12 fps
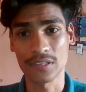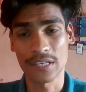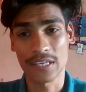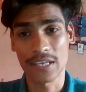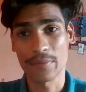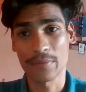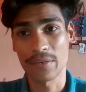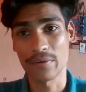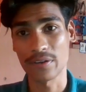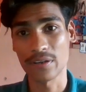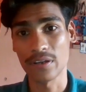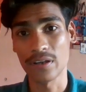That can be
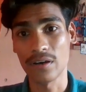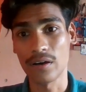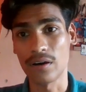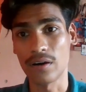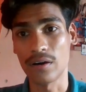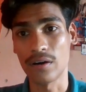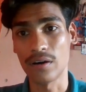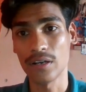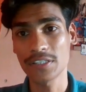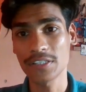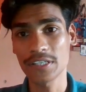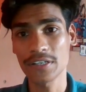anyone.
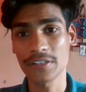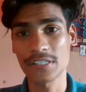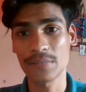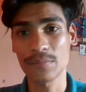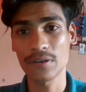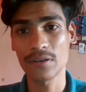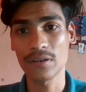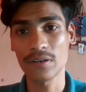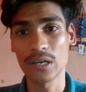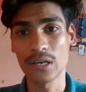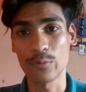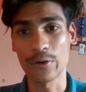Let's take an example.
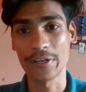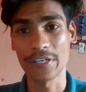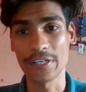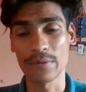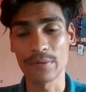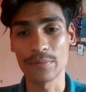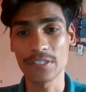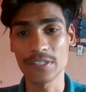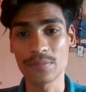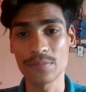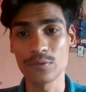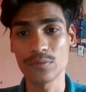White develop this
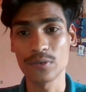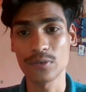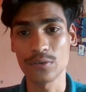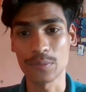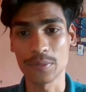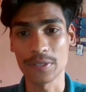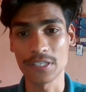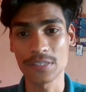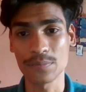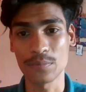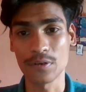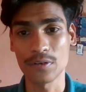move to prevent
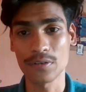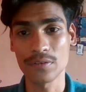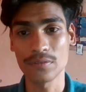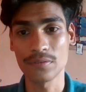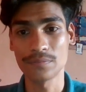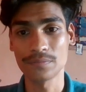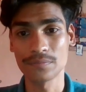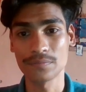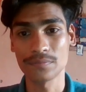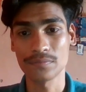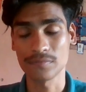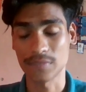this pawn.
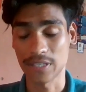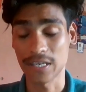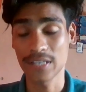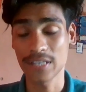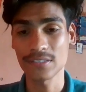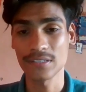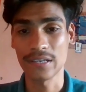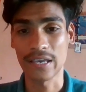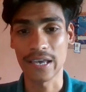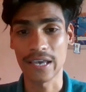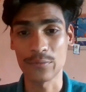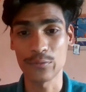Yes,
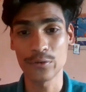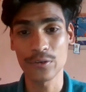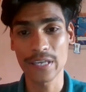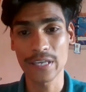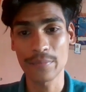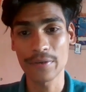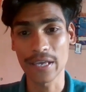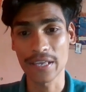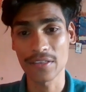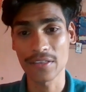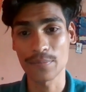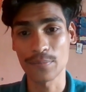and we'll gambit
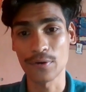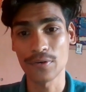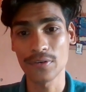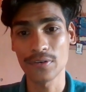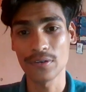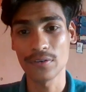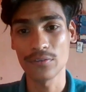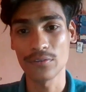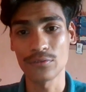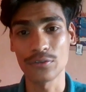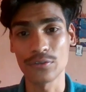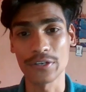another pawn
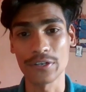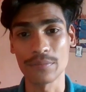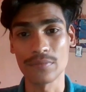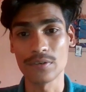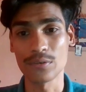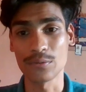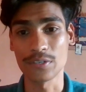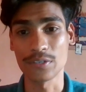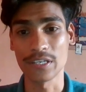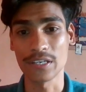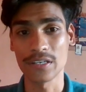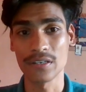for him to
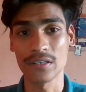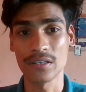take.